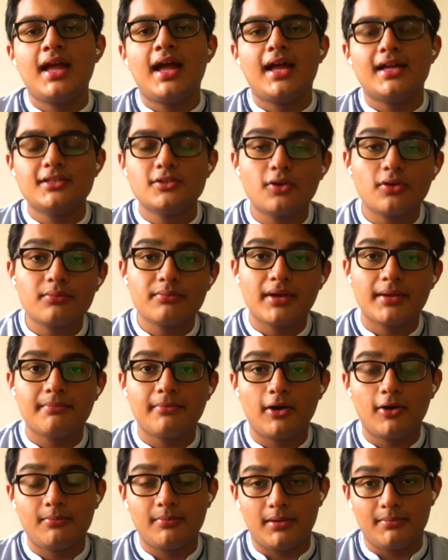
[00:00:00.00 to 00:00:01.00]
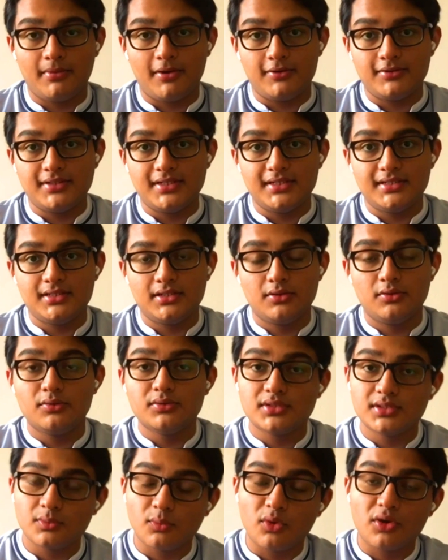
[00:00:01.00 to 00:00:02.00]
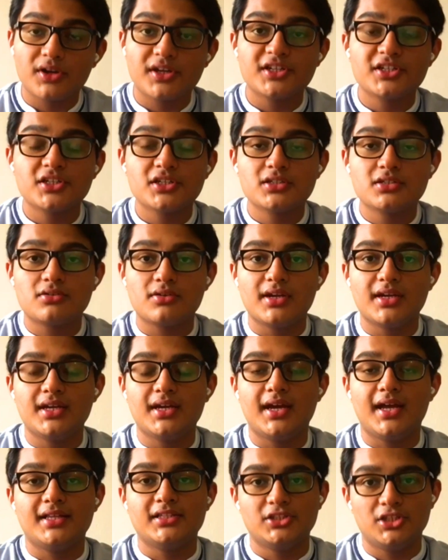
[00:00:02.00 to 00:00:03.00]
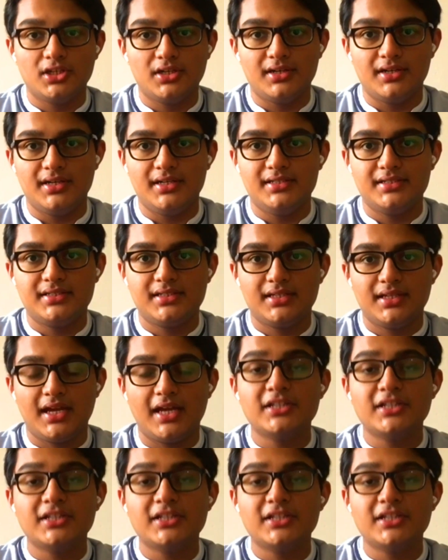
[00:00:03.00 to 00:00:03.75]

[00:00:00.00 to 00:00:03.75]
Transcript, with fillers: I told my mom about it, who's a voracious reader and journalist,